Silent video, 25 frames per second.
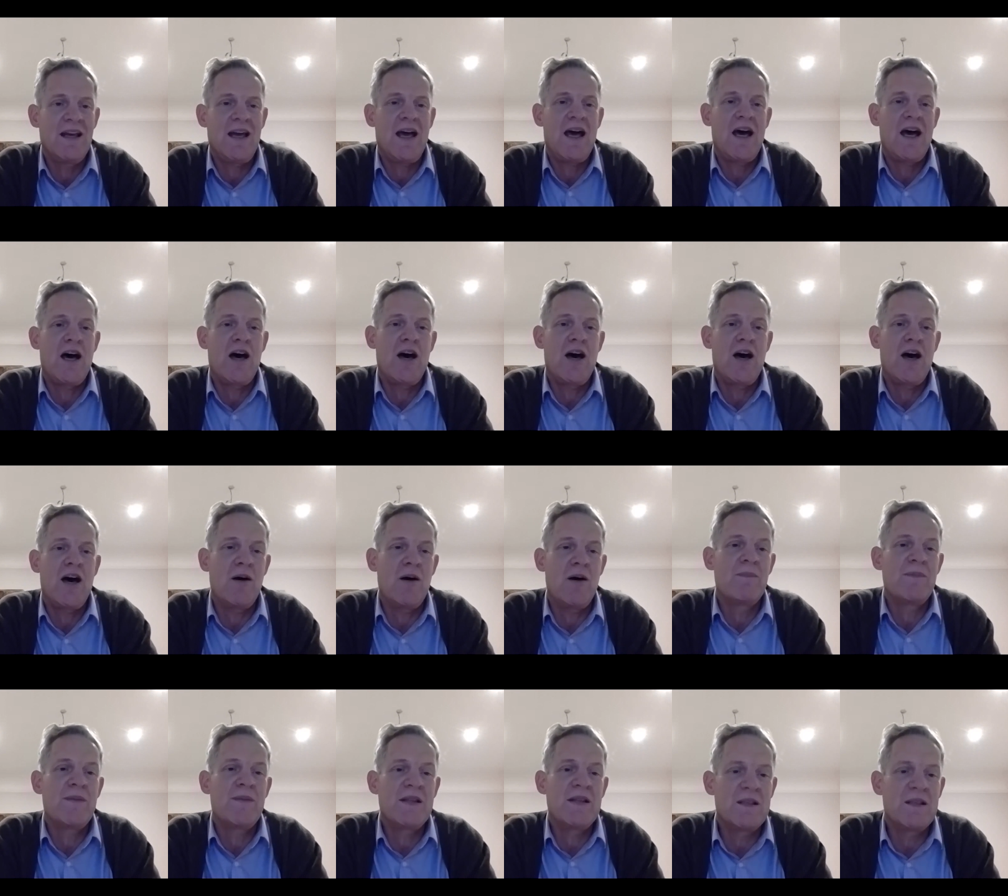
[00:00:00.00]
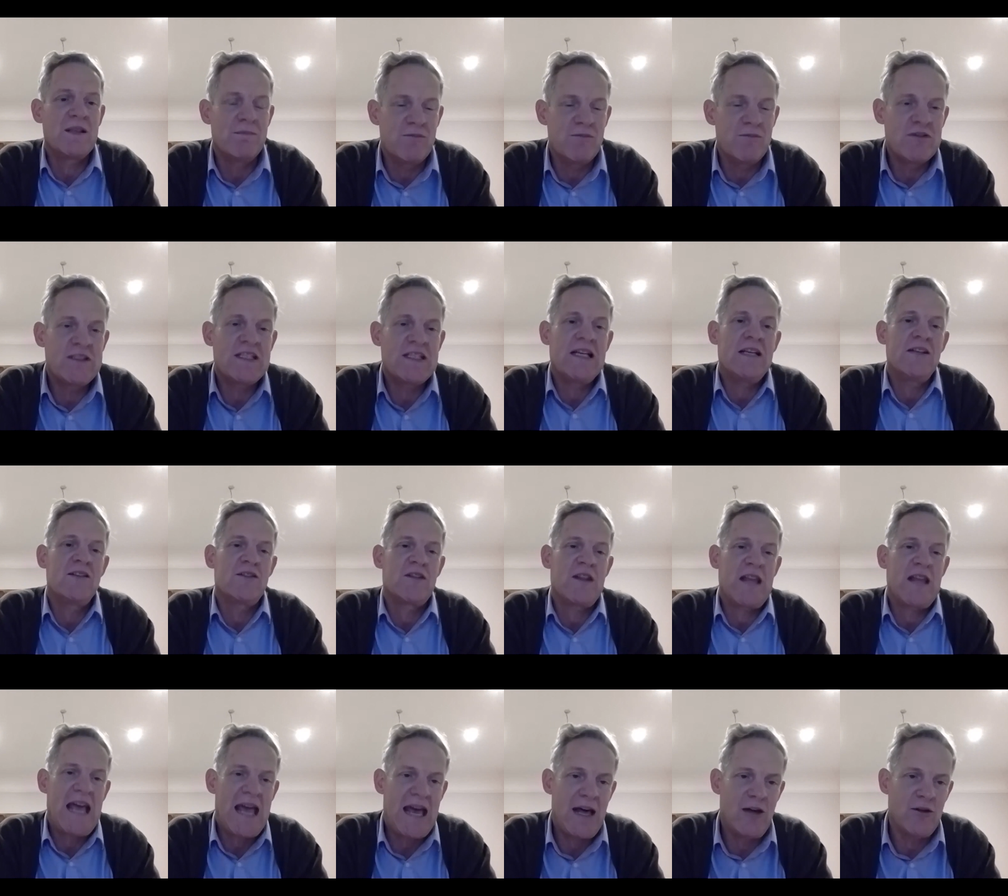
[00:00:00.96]
the resilience of
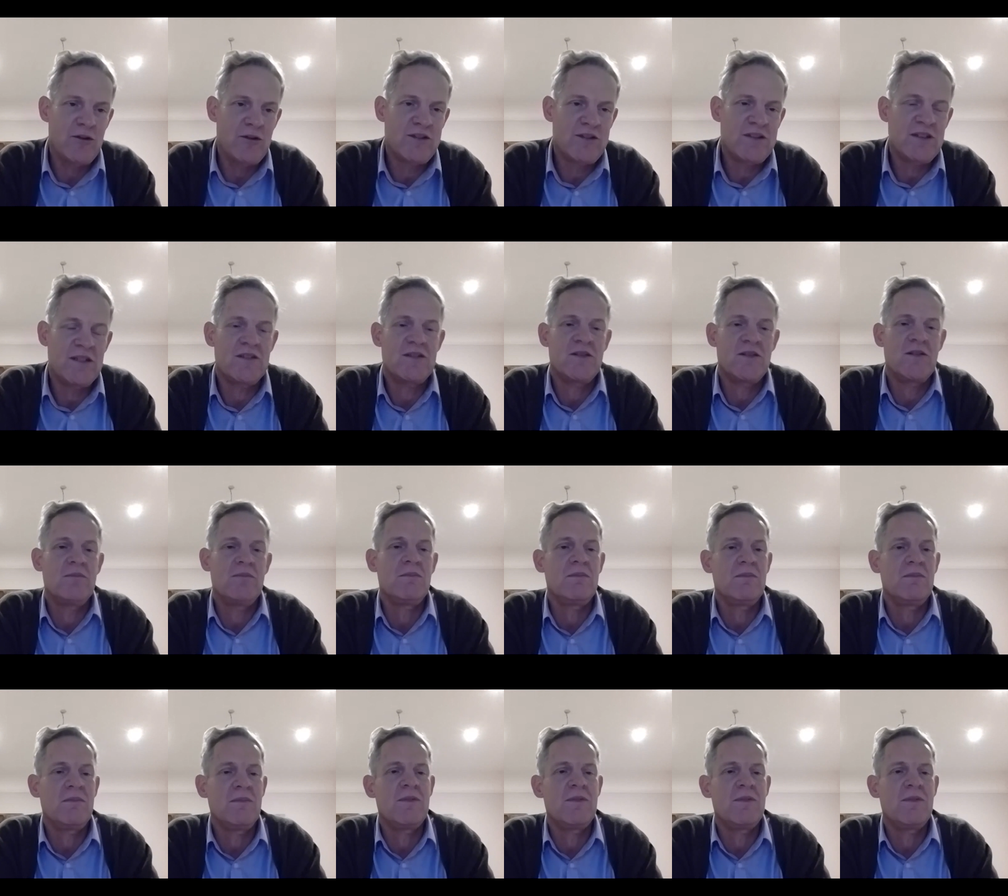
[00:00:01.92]
their health system,